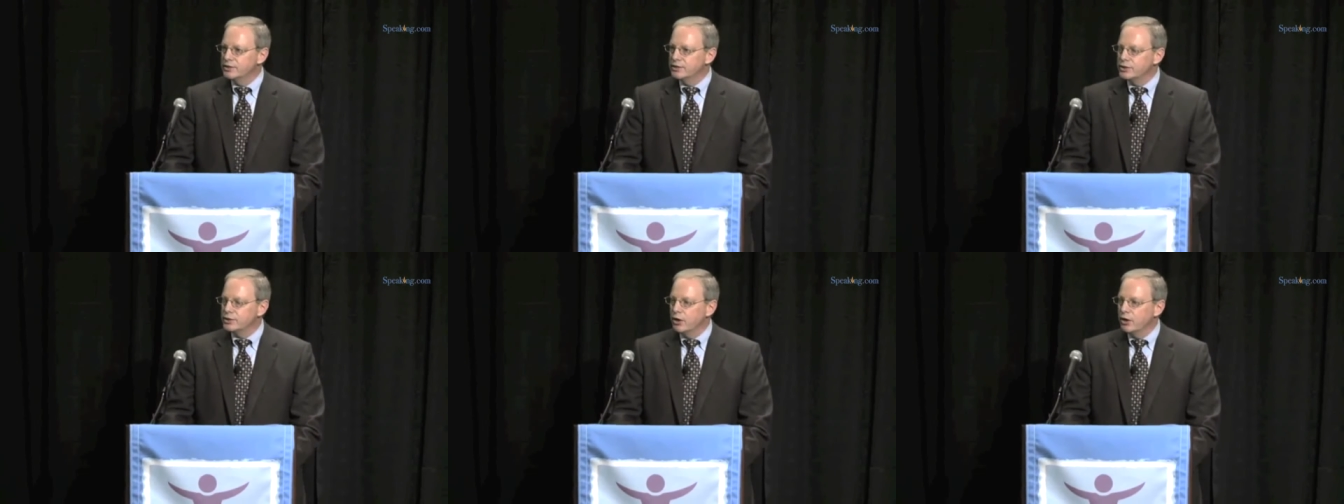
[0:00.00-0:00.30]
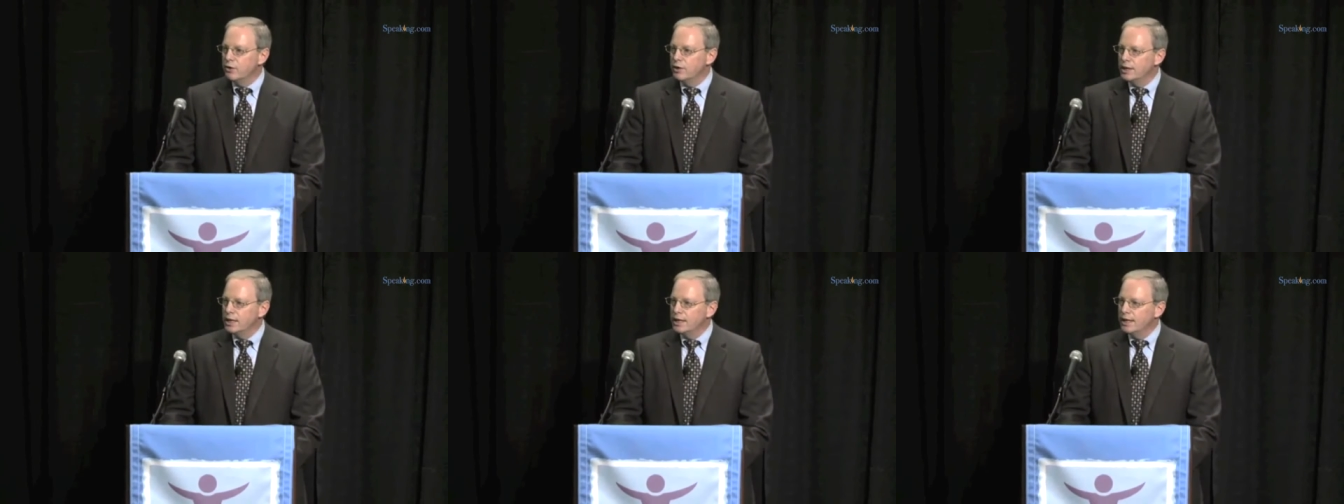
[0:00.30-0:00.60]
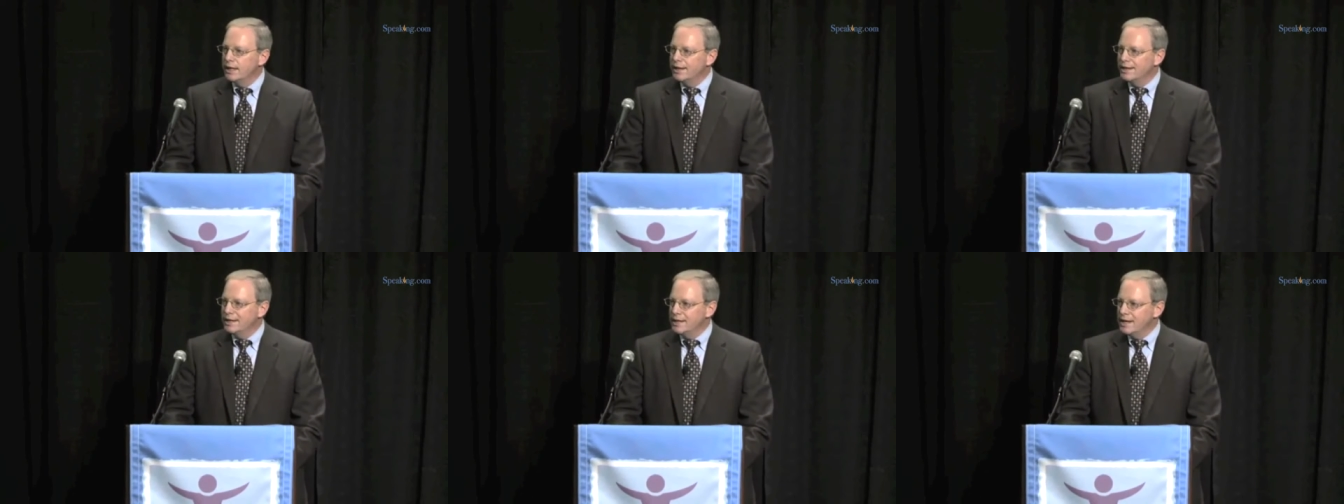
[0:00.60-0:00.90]
And so
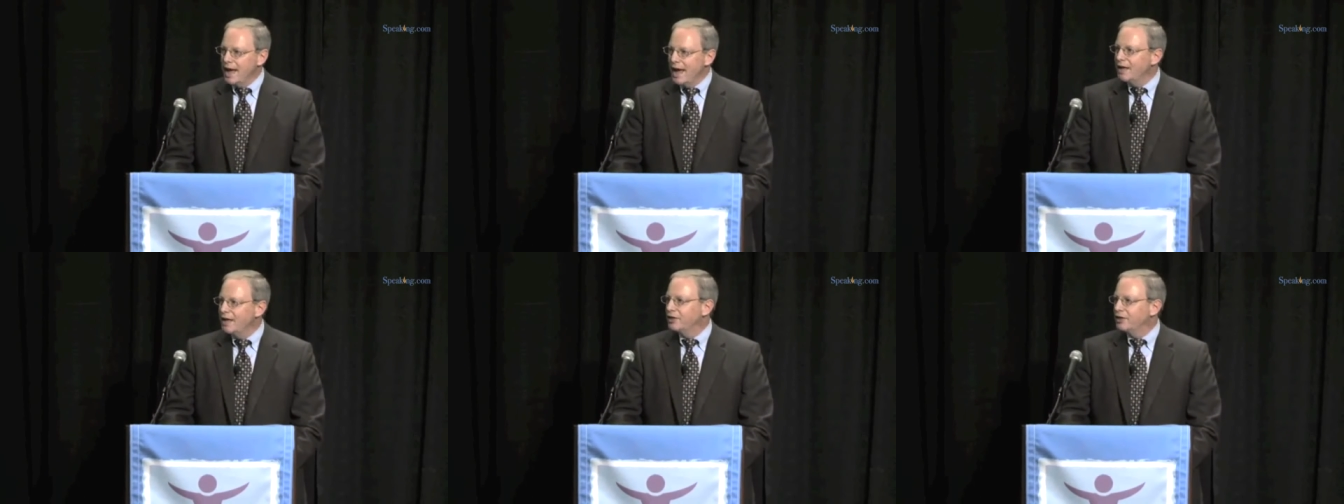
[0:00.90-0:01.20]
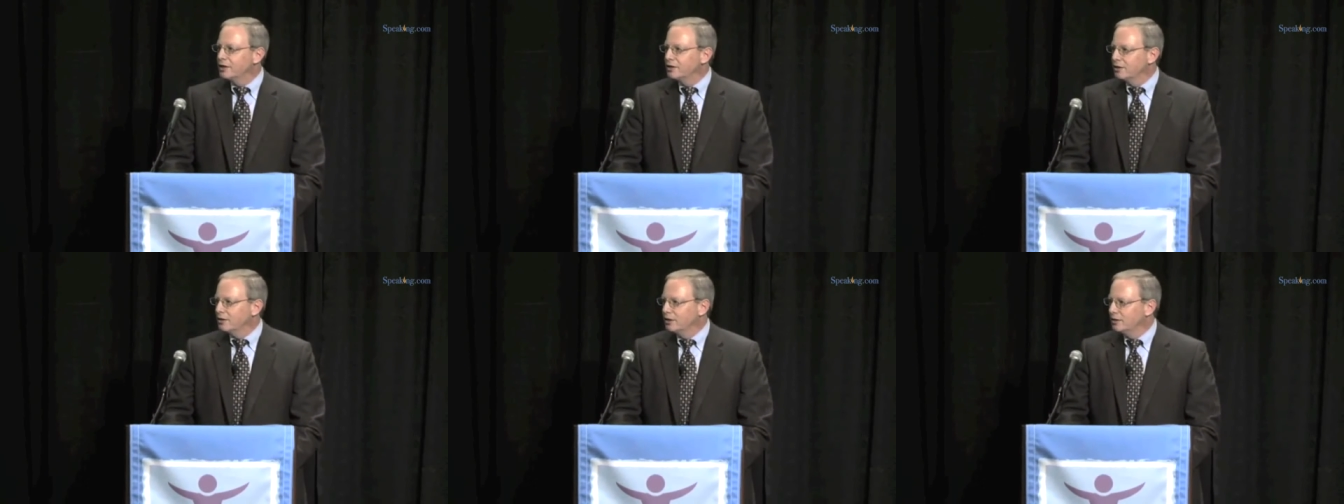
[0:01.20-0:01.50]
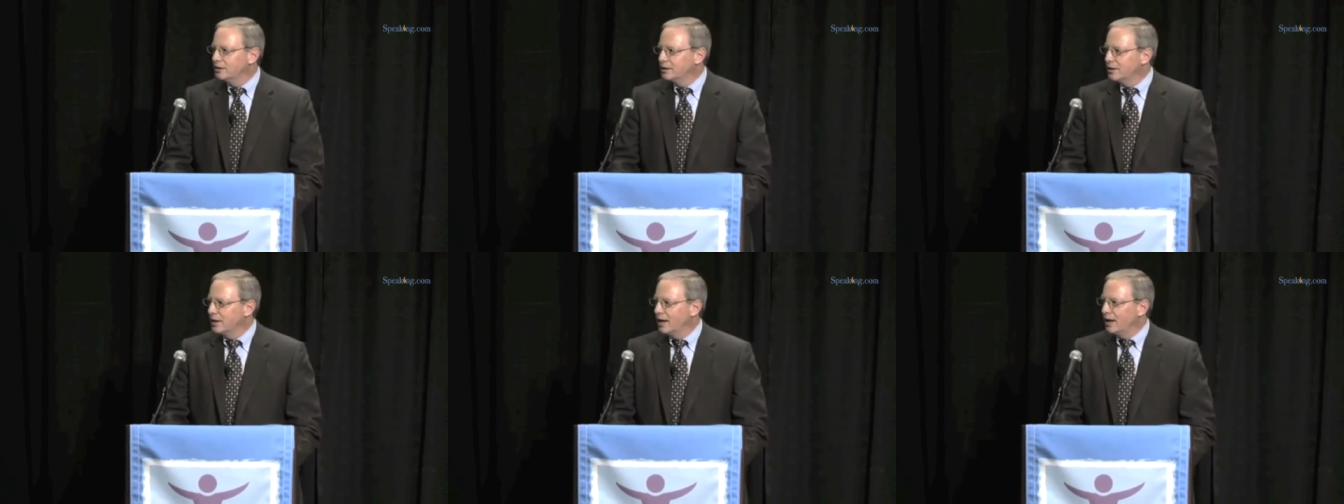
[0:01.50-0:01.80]
the
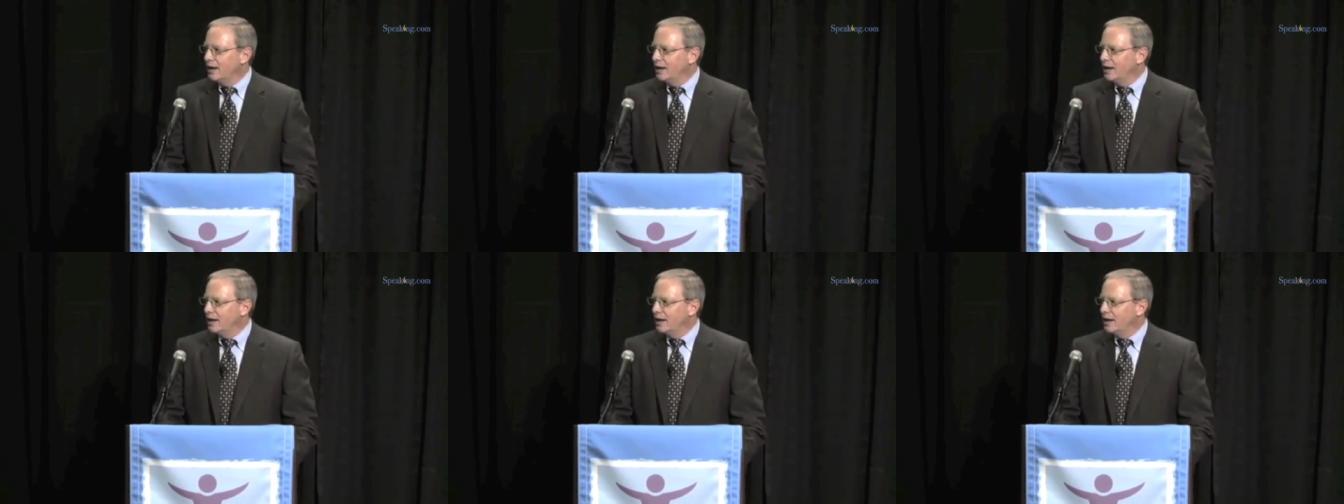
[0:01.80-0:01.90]
ethical